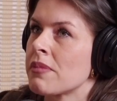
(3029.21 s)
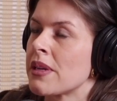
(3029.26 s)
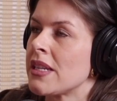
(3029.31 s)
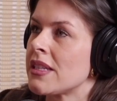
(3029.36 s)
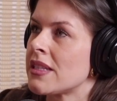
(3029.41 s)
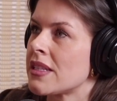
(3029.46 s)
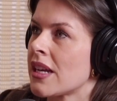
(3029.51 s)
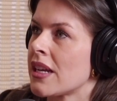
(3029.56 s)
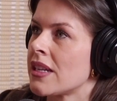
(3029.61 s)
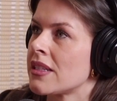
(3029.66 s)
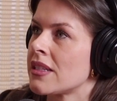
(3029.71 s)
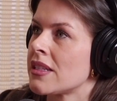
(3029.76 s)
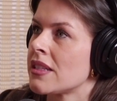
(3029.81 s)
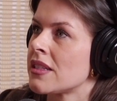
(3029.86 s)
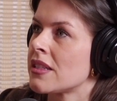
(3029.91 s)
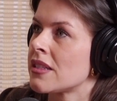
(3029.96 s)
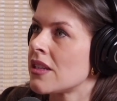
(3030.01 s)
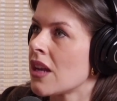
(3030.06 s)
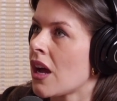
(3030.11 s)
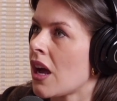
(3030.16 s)
He says
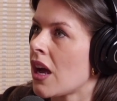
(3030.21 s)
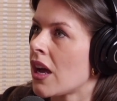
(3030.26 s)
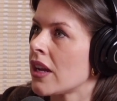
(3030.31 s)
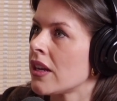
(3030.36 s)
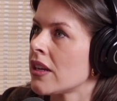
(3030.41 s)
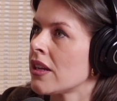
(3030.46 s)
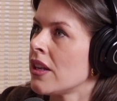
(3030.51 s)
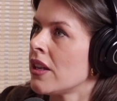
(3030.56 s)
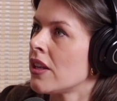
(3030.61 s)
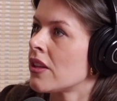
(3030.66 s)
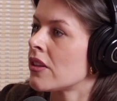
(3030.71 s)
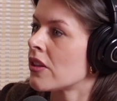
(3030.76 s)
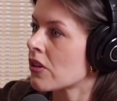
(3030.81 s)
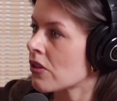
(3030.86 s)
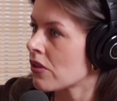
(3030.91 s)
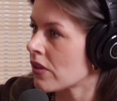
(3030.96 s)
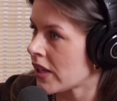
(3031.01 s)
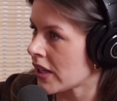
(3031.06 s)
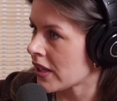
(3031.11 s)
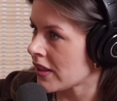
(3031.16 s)
it's not the
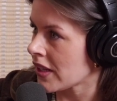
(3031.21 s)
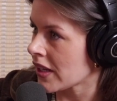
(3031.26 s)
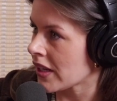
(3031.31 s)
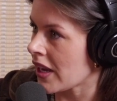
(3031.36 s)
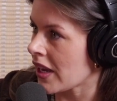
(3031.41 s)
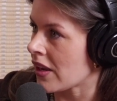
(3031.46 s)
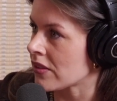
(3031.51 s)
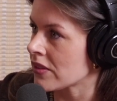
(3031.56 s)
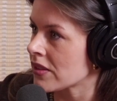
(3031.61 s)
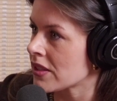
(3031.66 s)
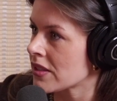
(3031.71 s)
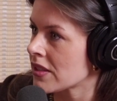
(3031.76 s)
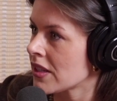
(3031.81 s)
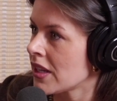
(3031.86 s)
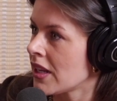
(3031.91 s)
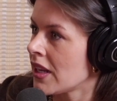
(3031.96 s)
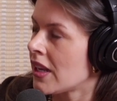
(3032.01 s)
critic that counts.